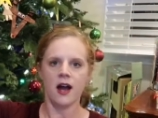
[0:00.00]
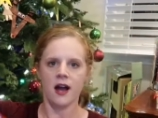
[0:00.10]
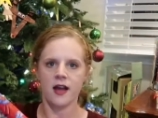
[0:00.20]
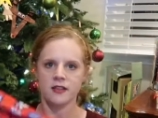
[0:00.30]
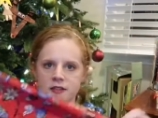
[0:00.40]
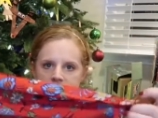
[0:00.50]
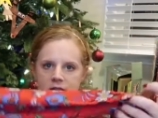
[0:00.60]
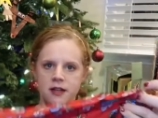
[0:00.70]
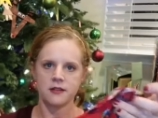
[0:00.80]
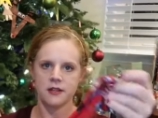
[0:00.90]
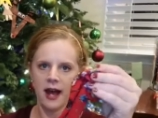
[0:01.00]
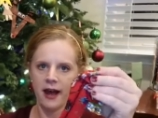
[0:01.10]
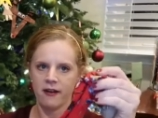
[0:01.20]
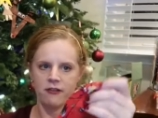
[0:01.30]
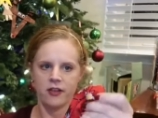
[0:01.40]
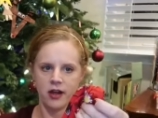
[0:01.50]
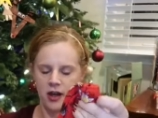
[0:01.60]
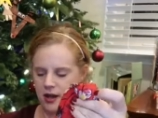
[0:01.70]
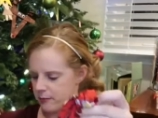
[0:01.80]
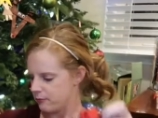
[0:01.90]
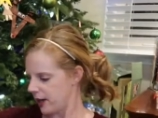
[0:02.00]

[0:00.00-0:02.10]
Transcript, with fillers: The sleeves have the